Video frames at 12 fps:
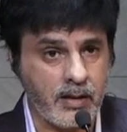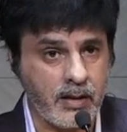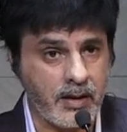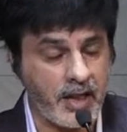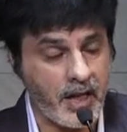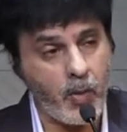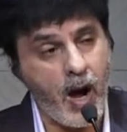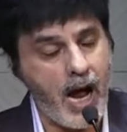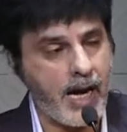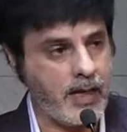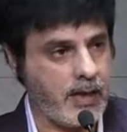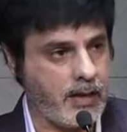
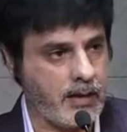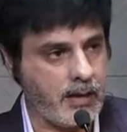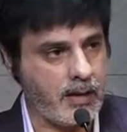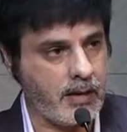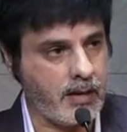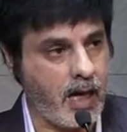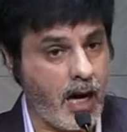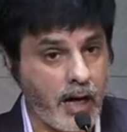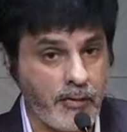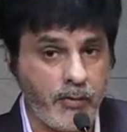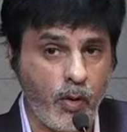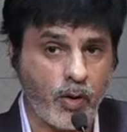required.
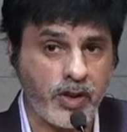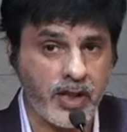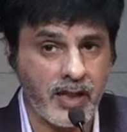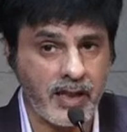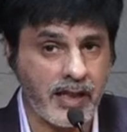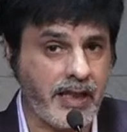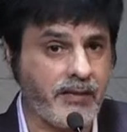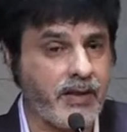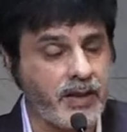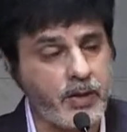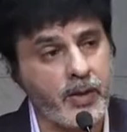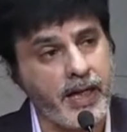Unfortunately,
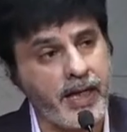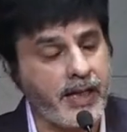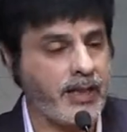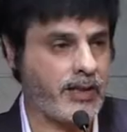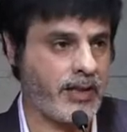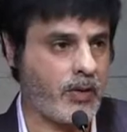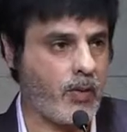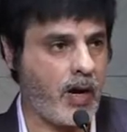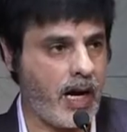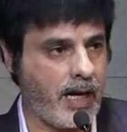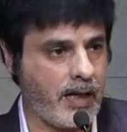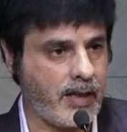even today it is
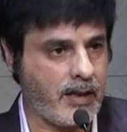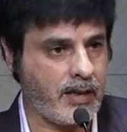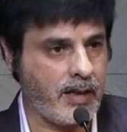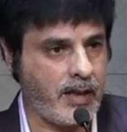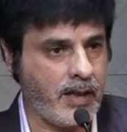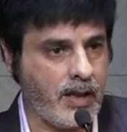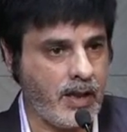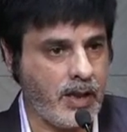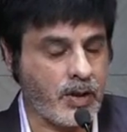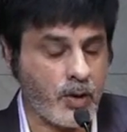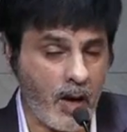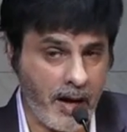required.
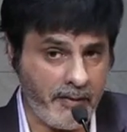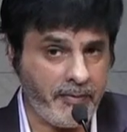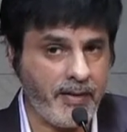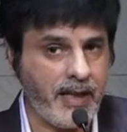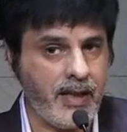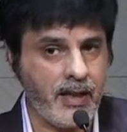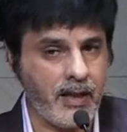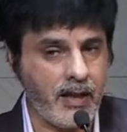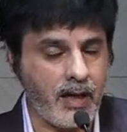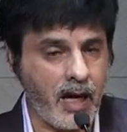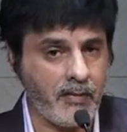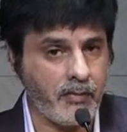So I feel
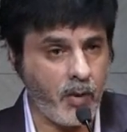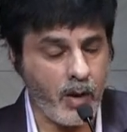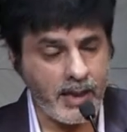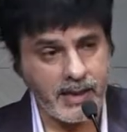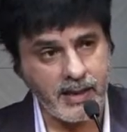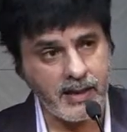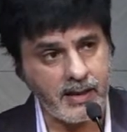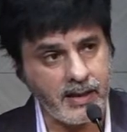our voice